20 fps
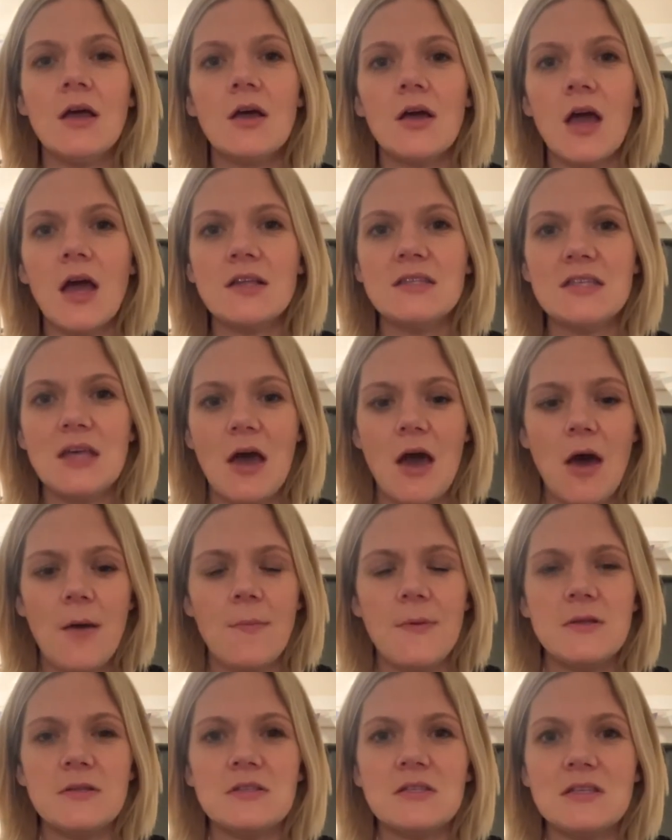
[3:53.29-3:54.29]
cut it
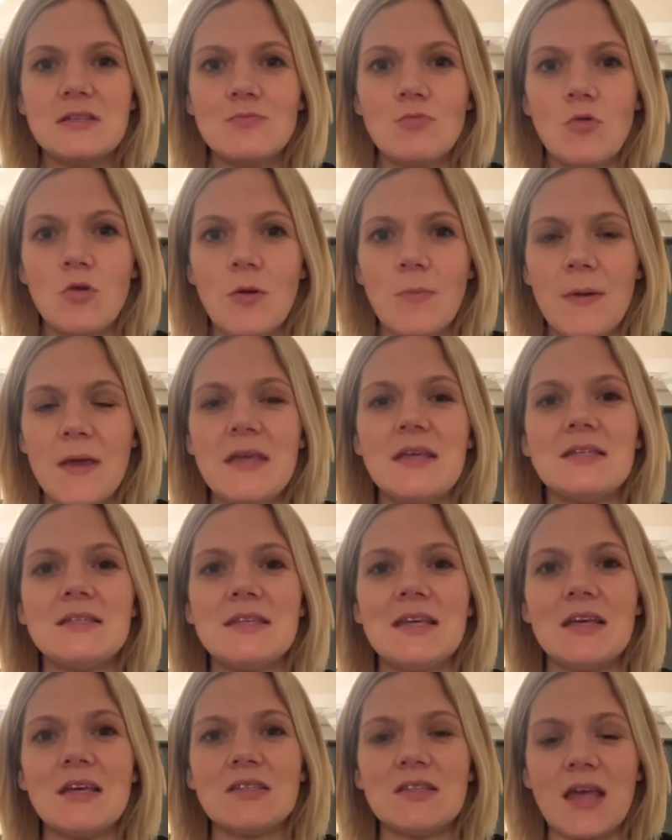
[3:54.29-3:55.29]
up into smaller
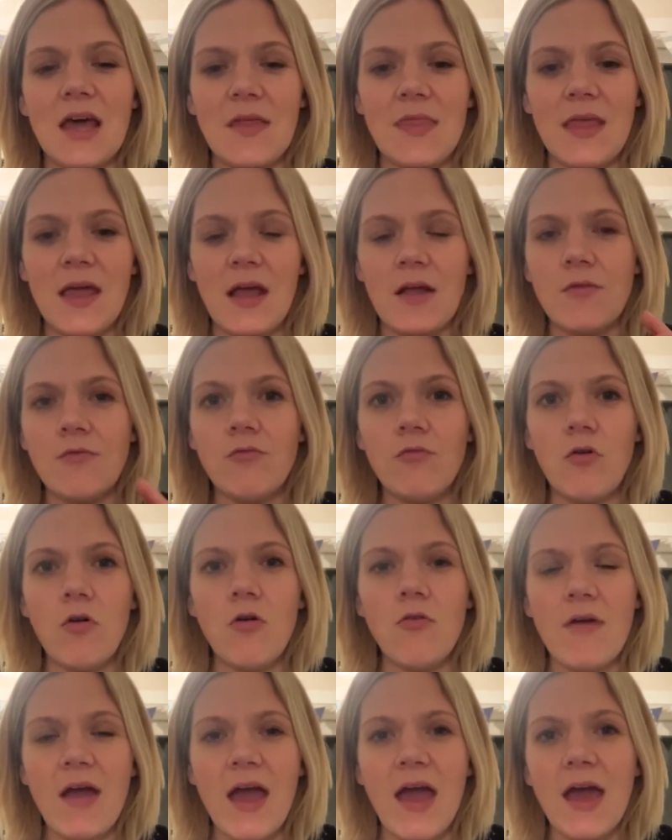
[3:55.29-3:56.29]
pieces, and then
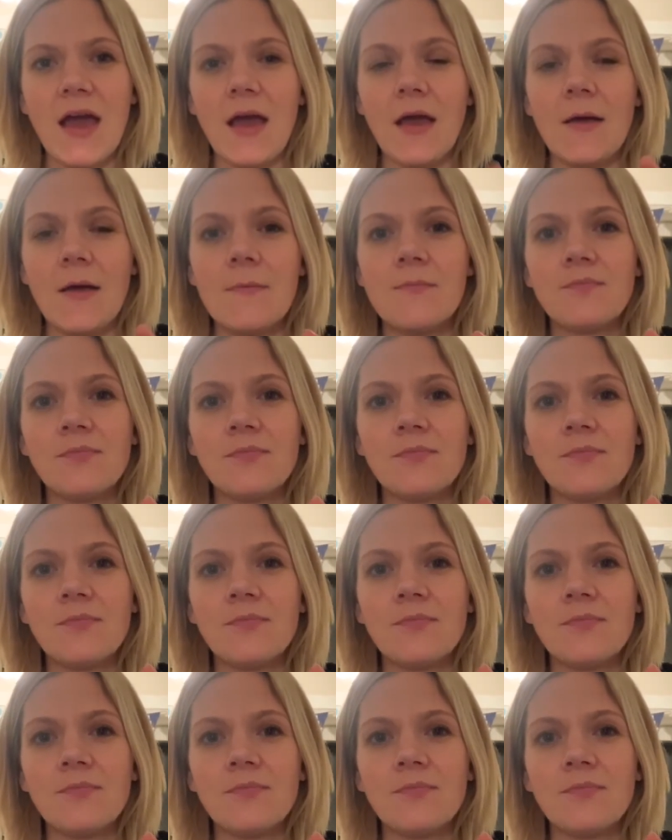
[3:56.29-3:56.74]
raw egg,